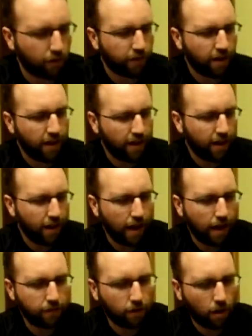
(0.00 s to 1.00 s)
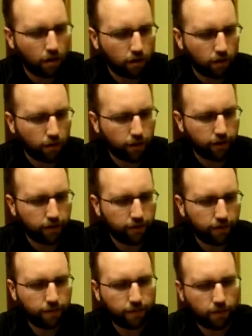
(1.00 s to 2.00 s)
of Evan Longoria.
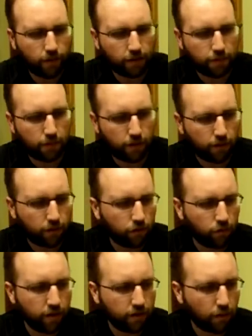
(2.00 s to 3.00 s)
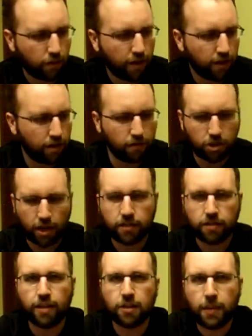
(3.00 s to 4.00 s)
So that's pretty sweet. So thank you,
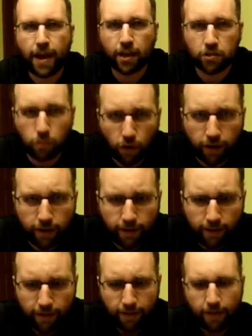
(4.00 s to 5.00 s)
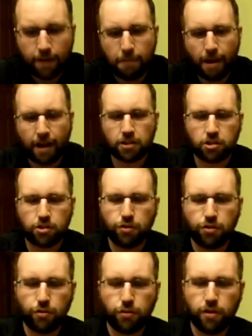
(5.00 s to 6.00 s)
Jason. That's package one. Package
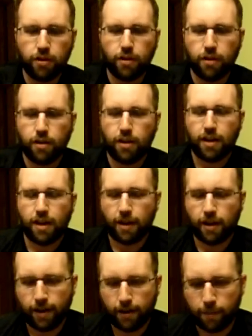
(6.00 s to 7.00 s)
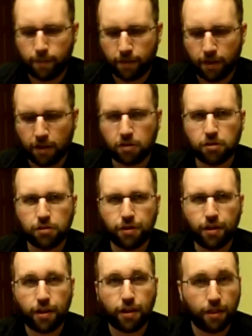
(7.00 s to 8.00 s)
two um, included